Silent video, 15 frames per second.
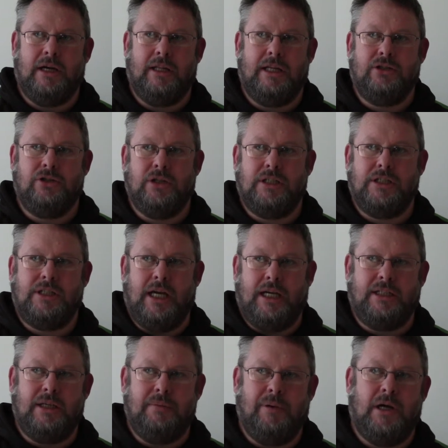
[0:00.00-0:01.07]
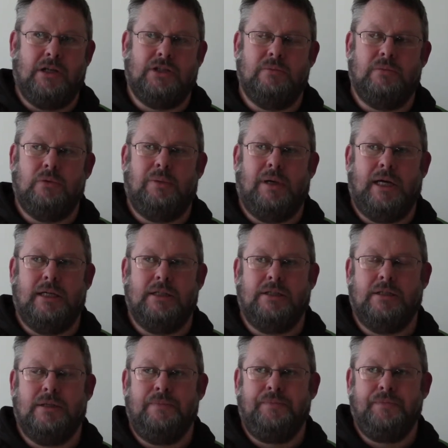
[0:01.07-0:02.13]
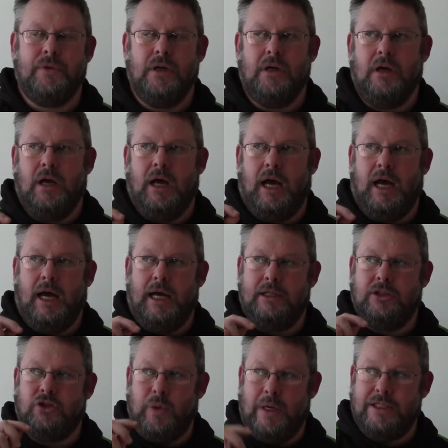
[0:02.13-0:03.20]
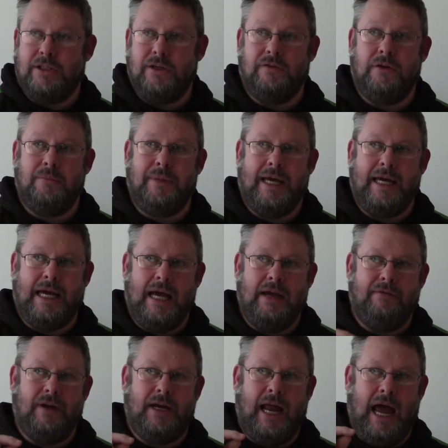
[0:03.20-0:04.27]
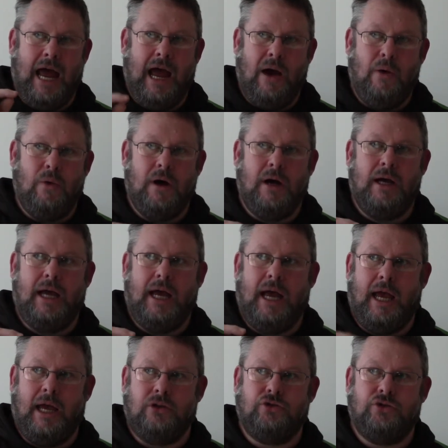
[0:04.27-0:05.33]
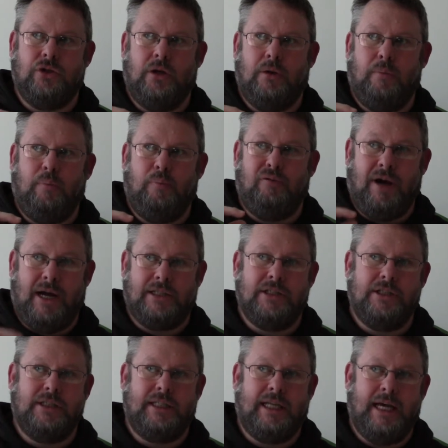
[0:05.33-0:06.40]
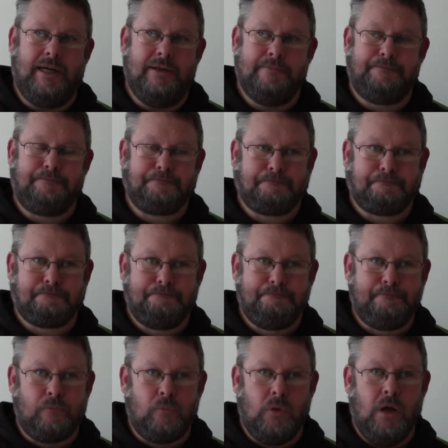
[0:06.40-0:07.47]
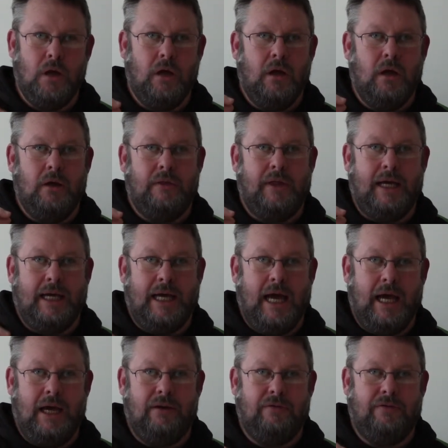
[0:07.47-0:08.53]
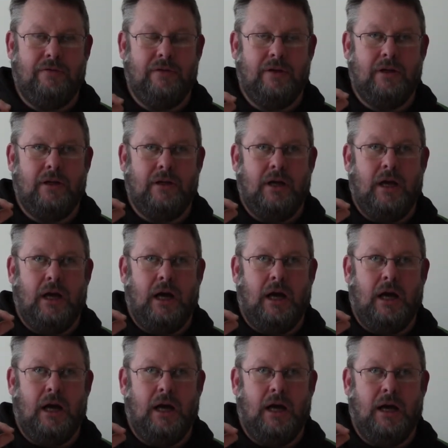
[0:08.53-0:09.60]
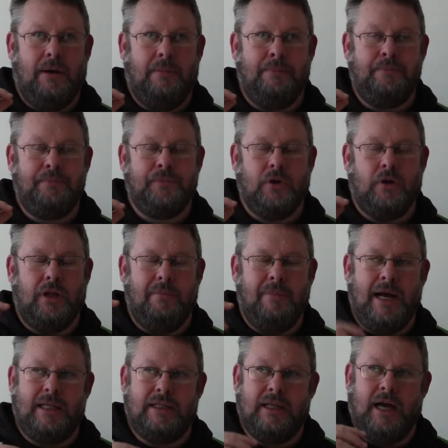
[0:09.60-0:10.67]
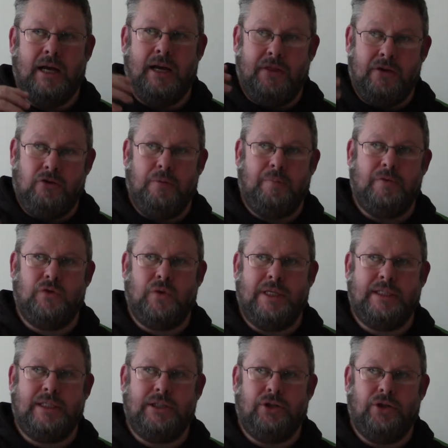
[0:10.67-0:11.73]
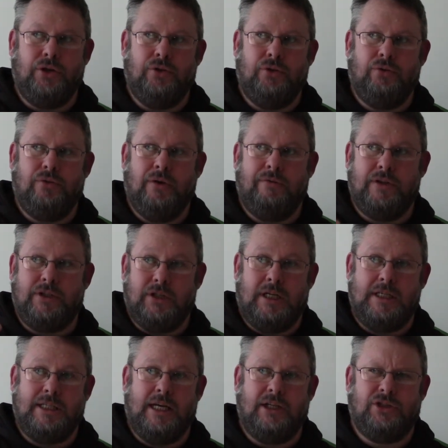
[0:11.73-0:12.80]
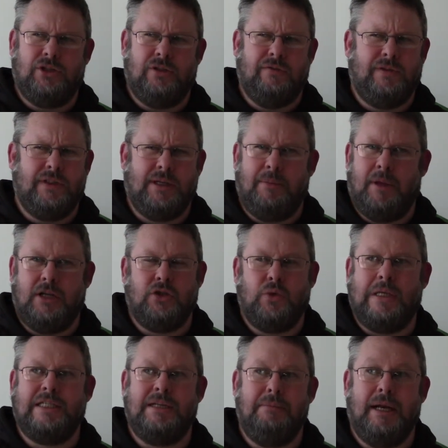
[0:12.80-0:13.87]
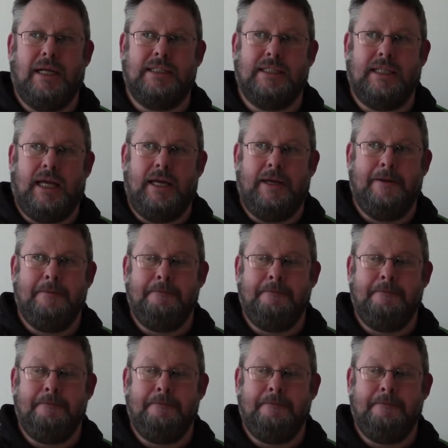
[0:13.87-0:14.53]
they took 60 basketball players, and 20 of them they gave an hour extra practice a day. They gave, or they made another group of 20 do visualization for something like 20 minutes a day,